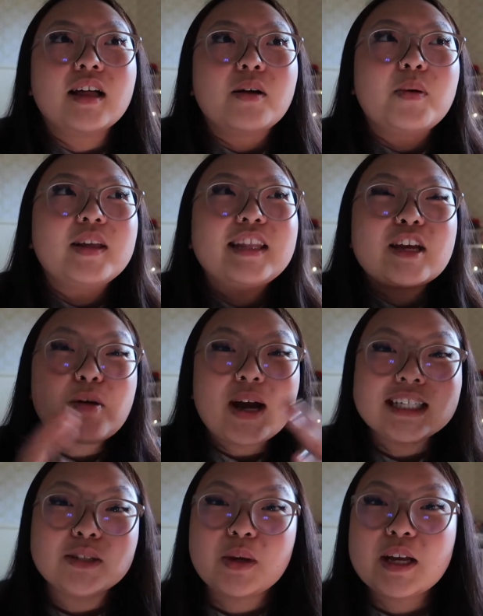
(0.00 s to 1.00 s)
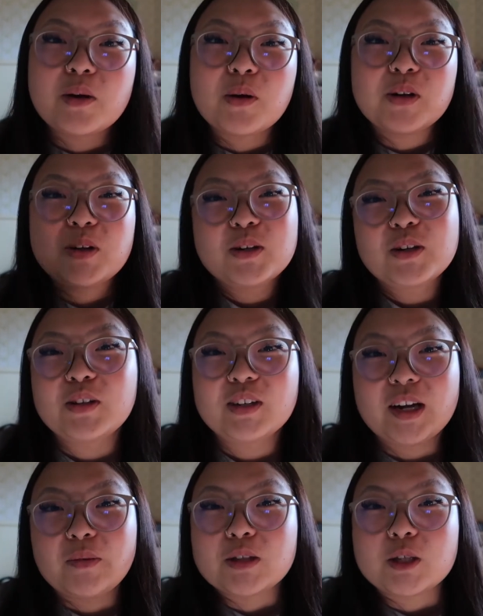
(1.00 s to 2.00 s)
when they graduate or, you know, they're
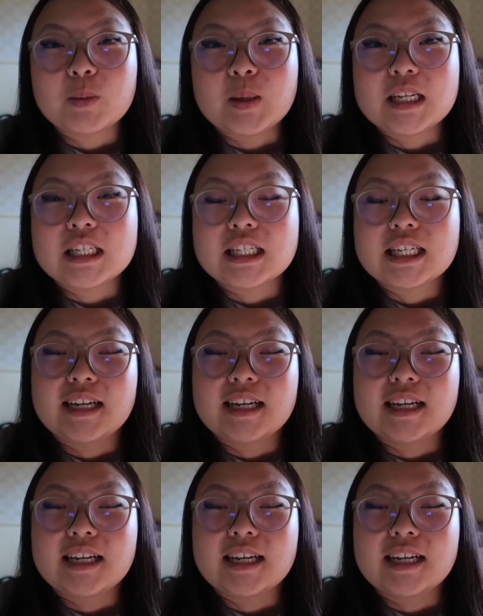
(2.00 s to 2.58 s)
done with speech,